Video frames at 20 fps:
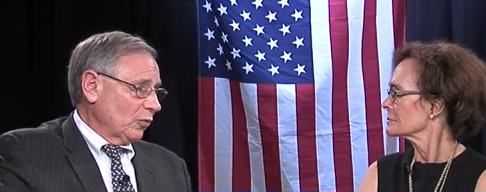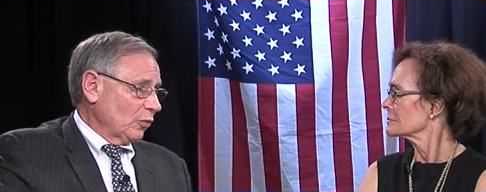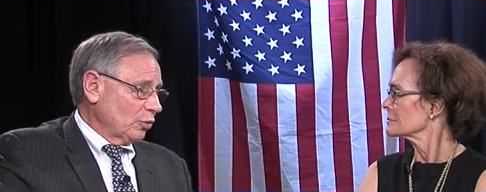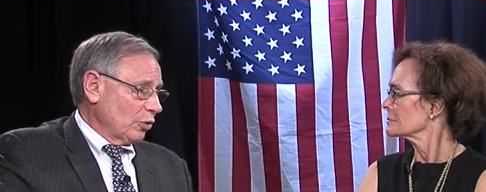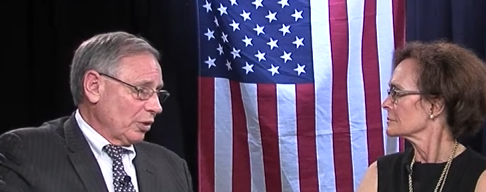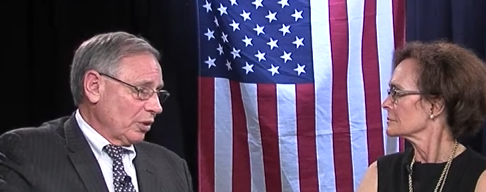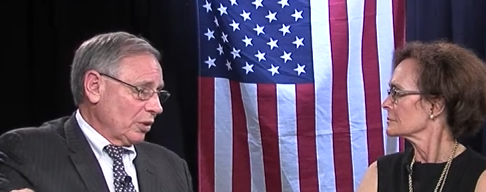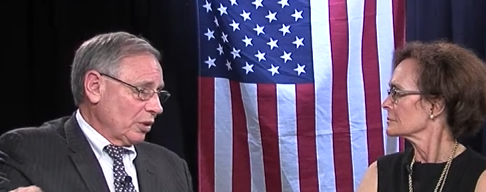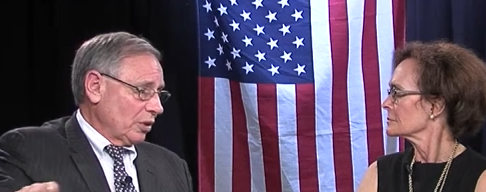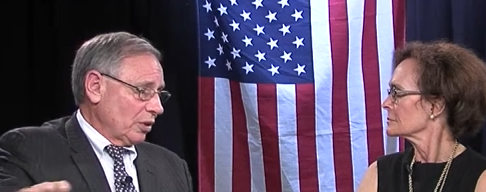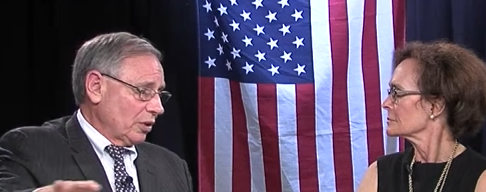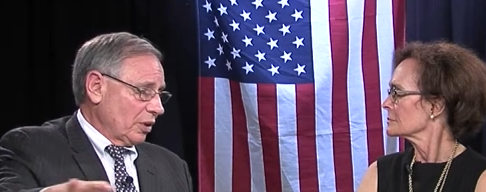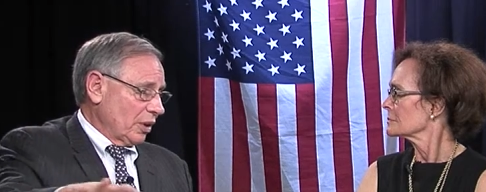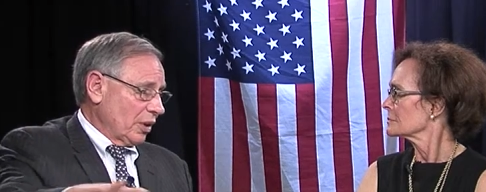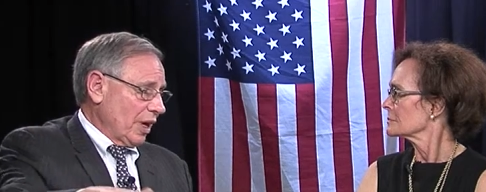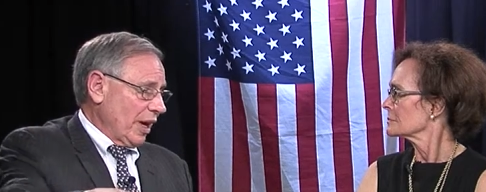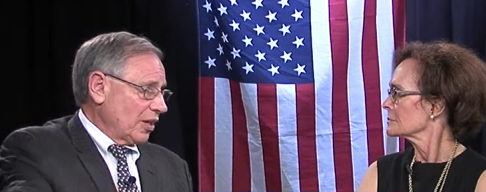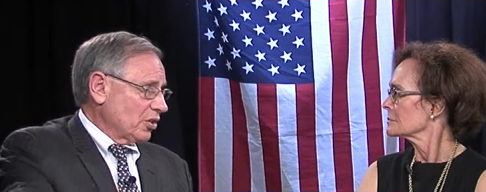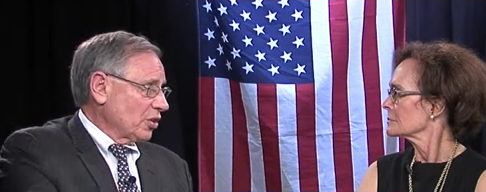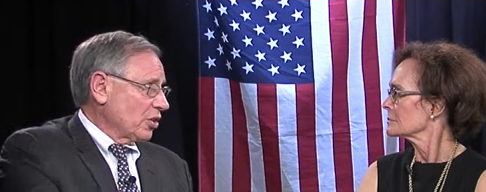Speaker 1: for the
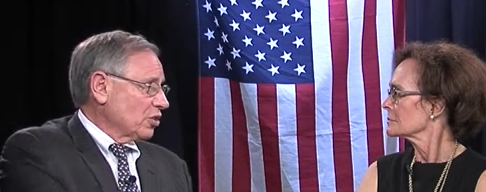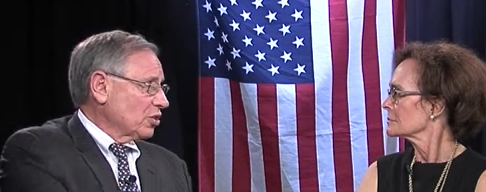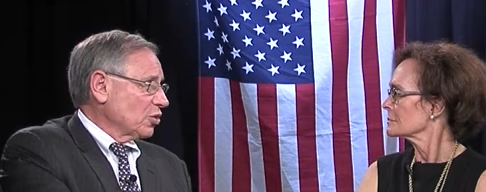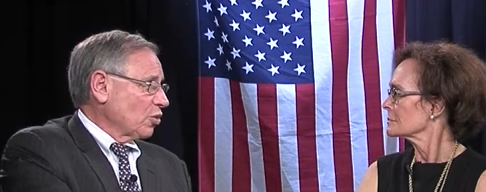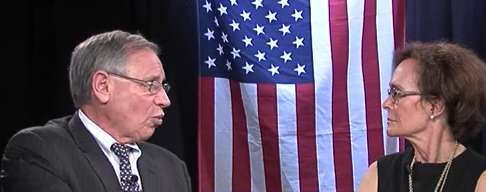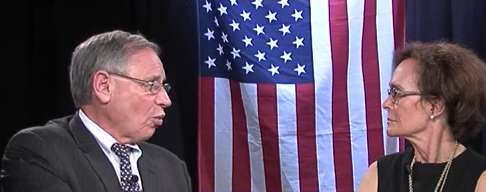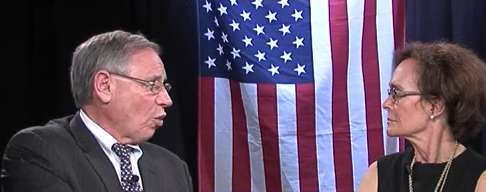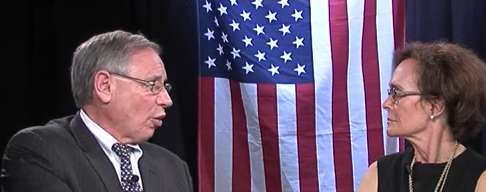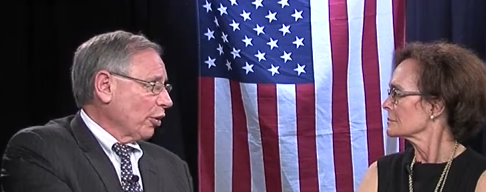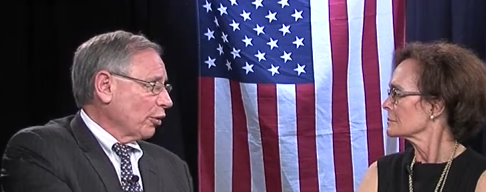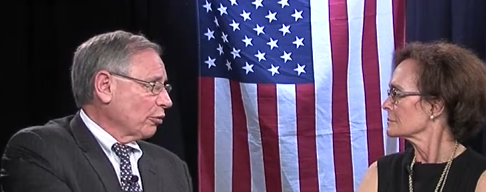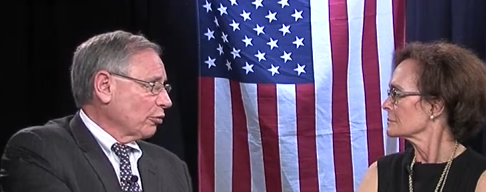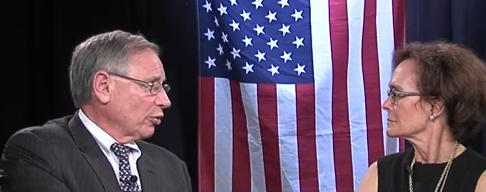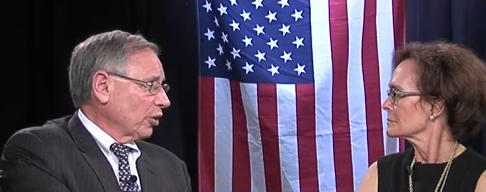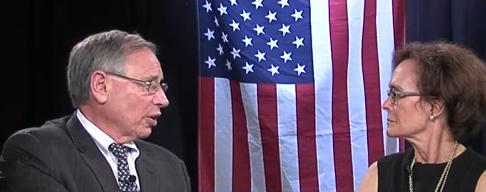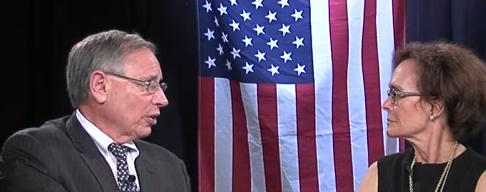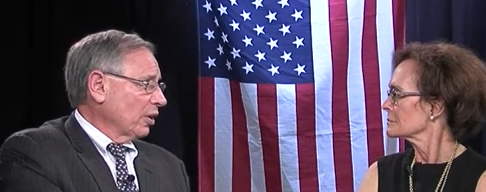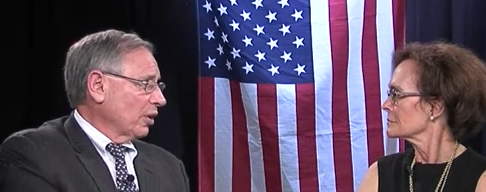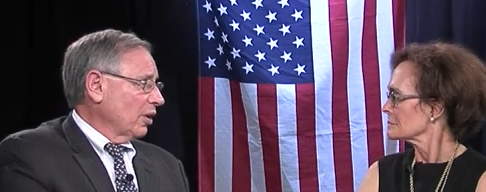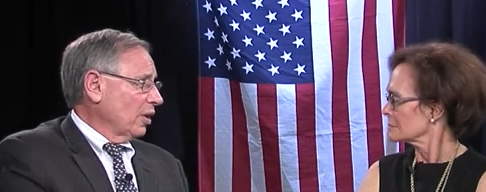uh, access to
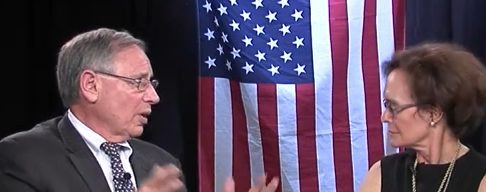waterfront.